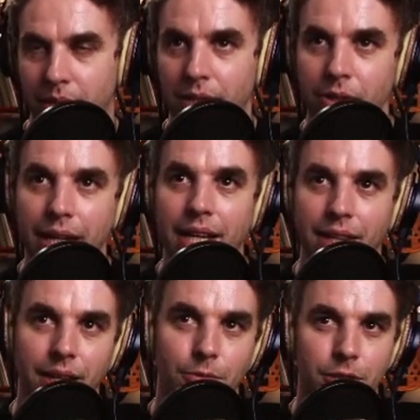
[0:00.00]
But
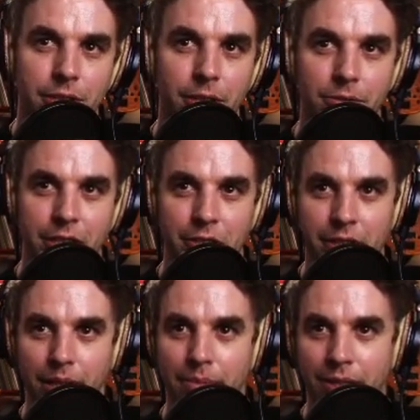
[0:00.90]
okay, they forced you to fix
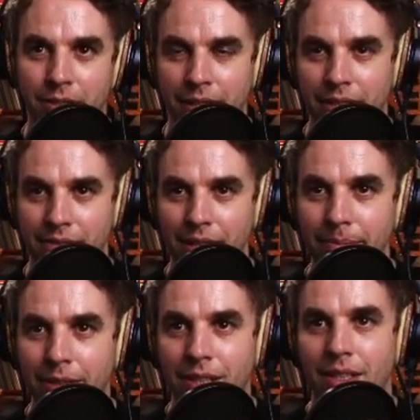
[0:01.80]
your shape. That was nice of
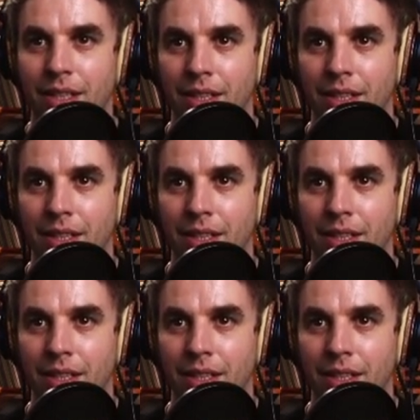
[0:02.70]
them.